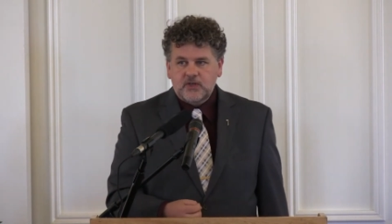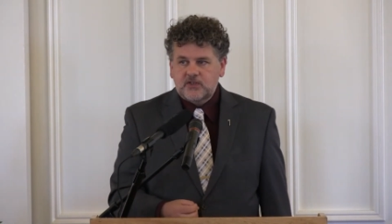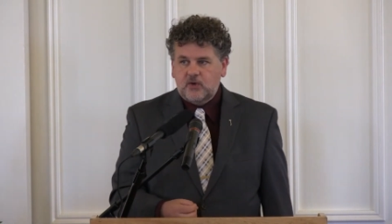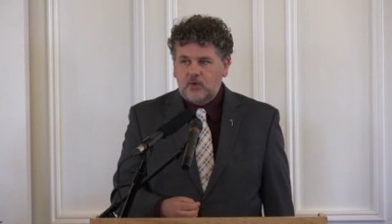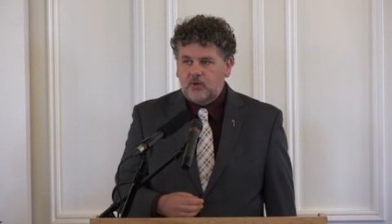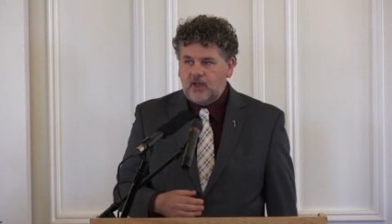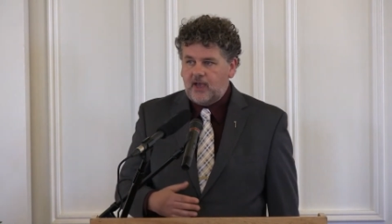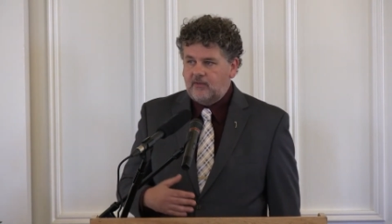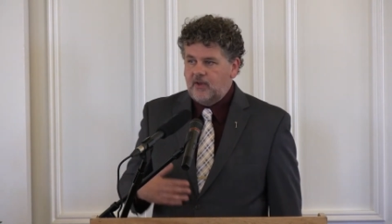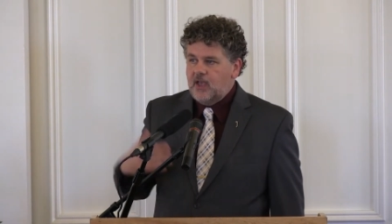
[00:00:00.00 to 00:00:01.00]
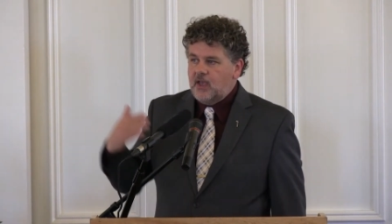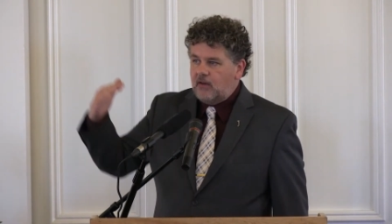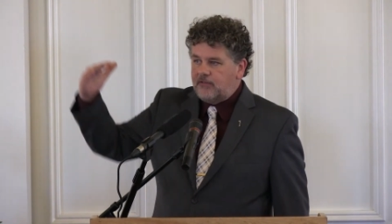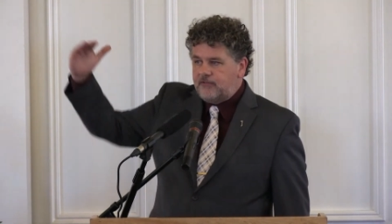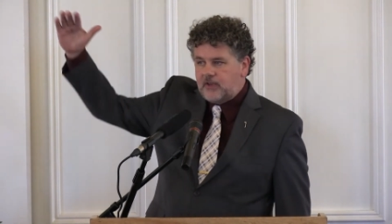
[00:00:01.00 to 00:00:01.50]
So we will have
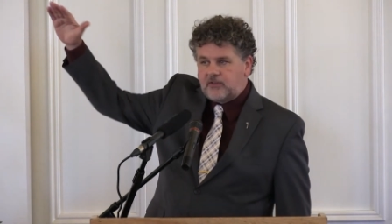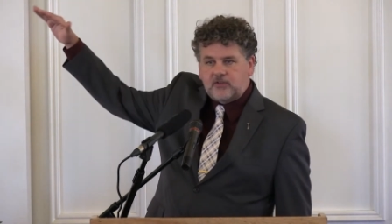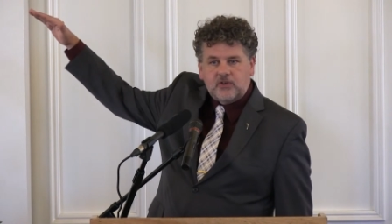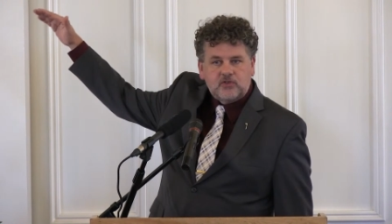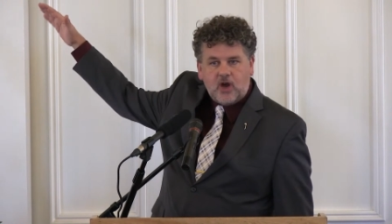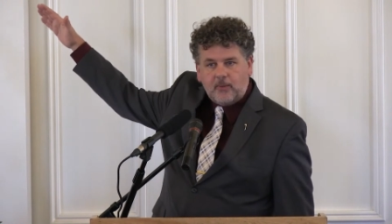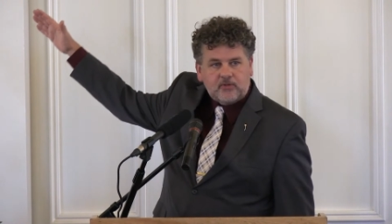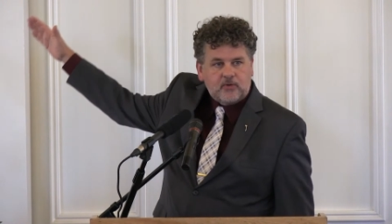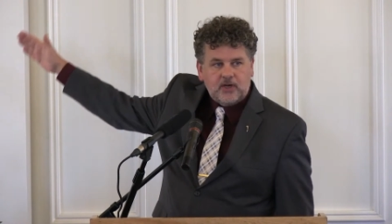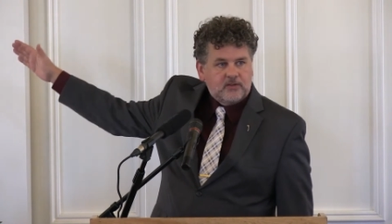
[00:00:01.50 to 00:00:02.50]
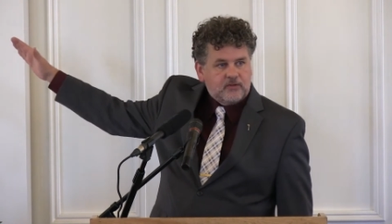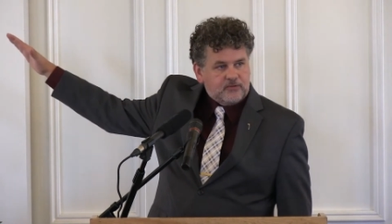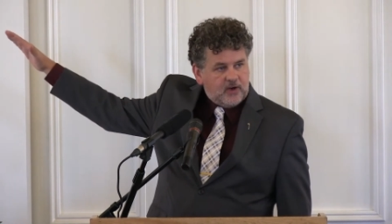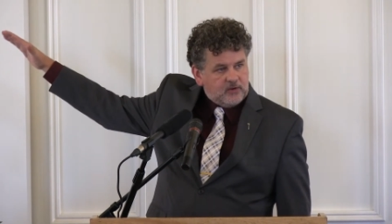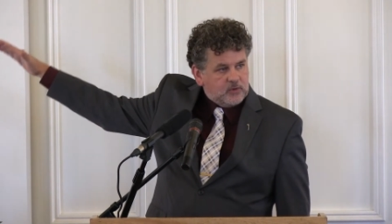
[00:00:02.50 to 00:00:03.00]
a fixed drop screen at the
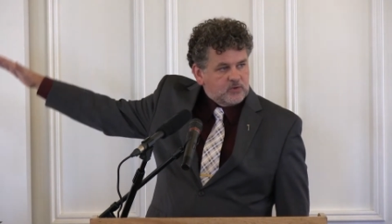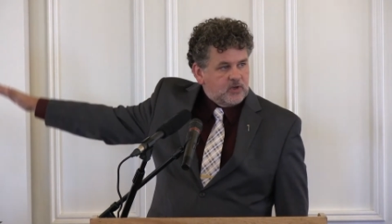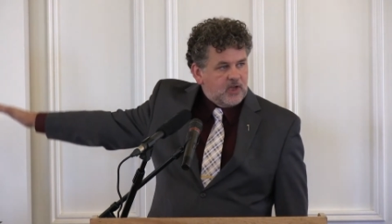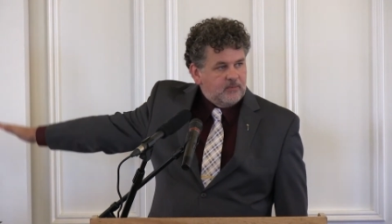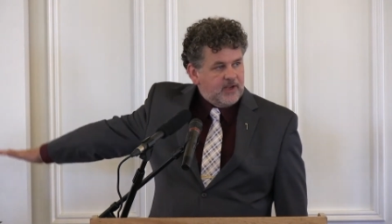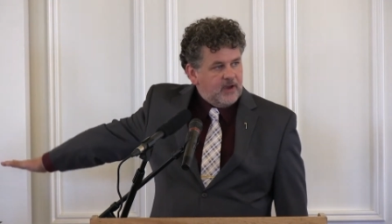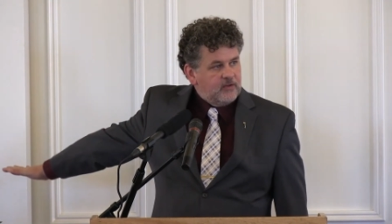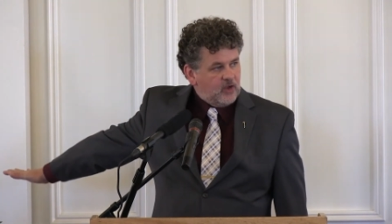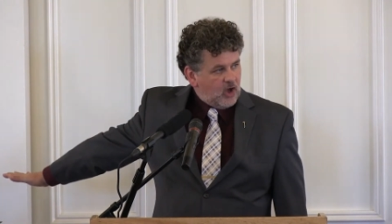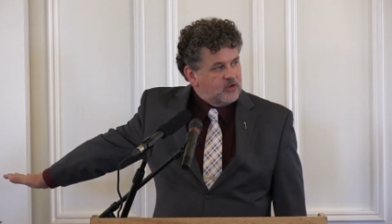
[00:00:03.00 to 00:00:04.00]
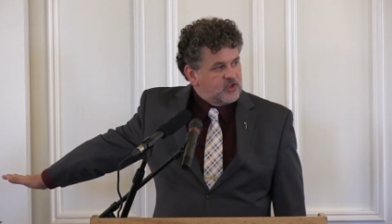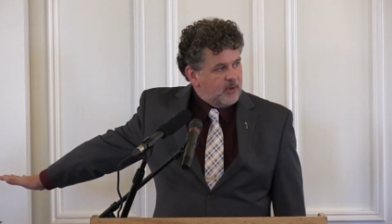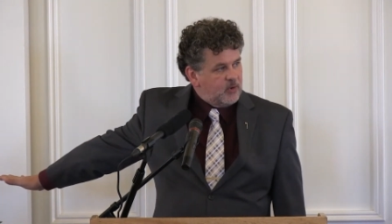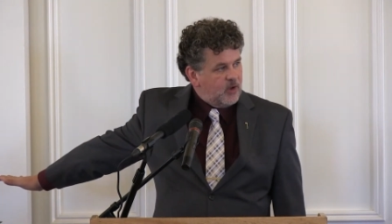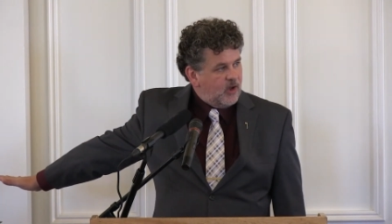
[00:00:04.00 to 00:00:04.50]
front, which will come down in the
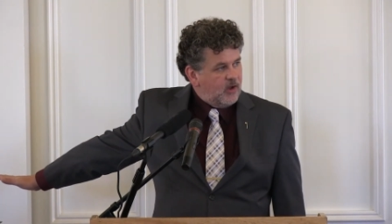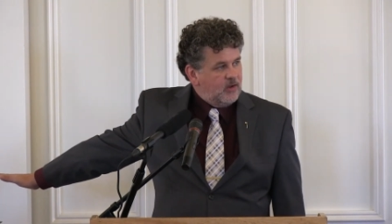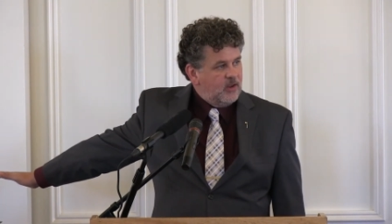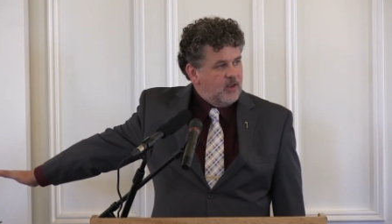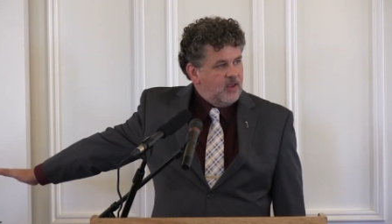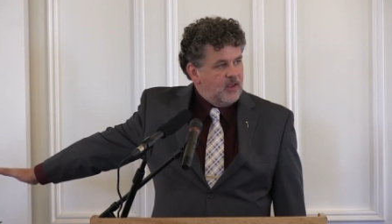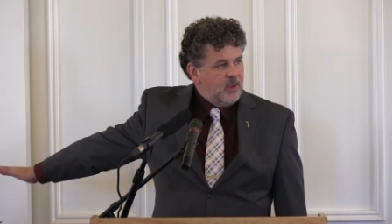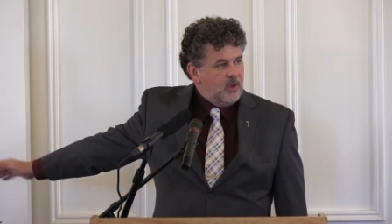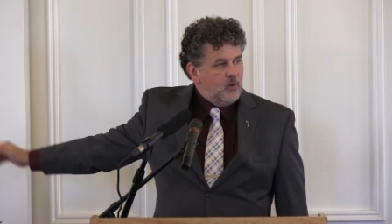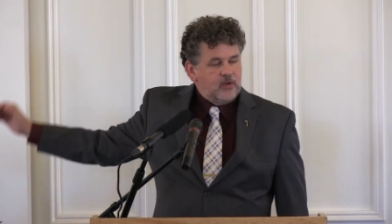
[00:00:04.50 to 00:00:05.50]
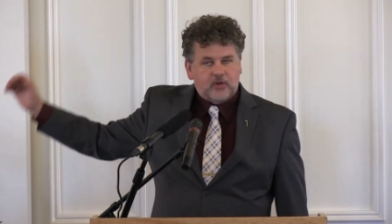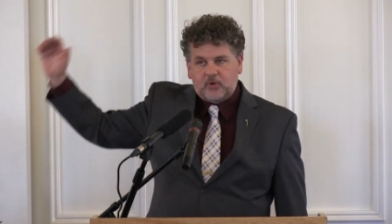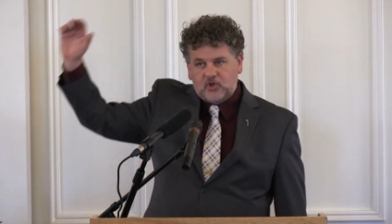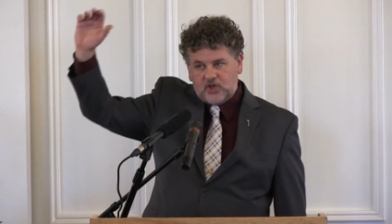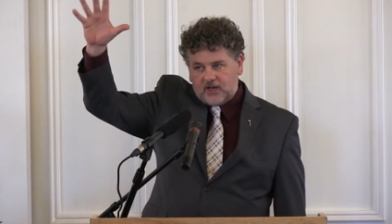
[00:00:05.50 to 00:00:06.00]
chapel hall with a
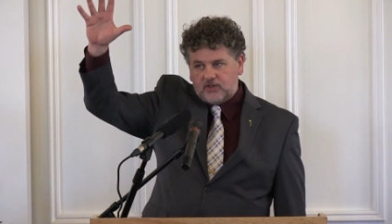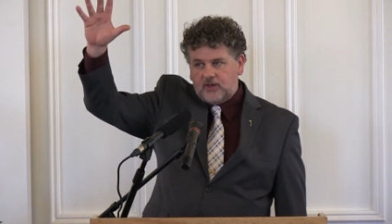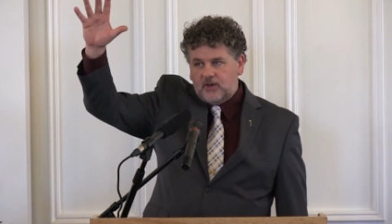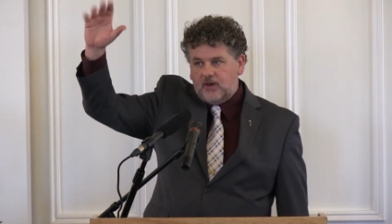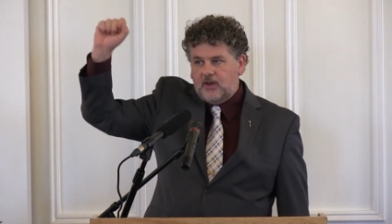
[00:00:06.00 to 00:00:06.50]
projector,